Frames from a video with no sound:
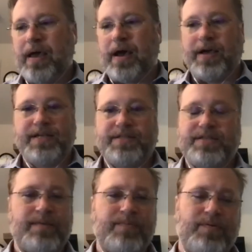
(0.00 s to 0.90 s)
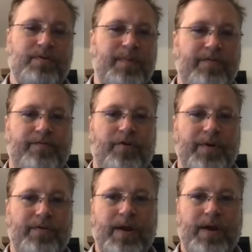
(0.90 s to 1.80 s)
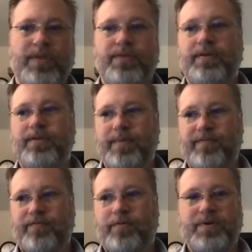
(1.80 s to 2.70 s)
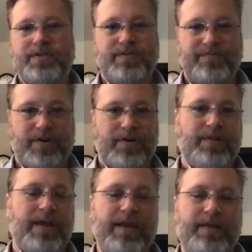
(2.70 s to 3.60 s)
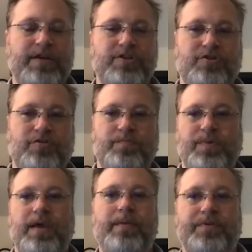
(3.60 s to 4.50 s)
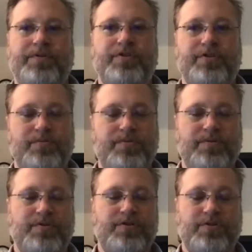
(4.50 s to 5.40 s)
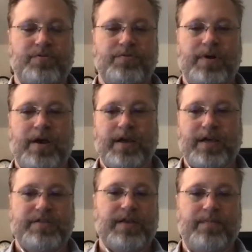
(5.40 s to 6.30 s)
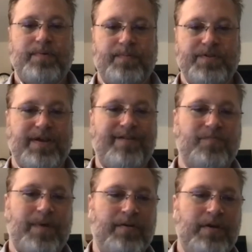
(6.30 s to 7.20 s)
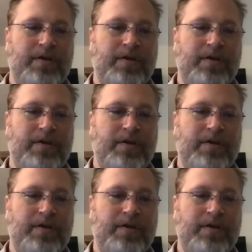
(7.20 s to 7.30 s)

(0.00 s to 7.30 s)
Uh, it's the same thing with metformin, right? We think that metformin's very likely to be able to do to uh, extend people's lifespan,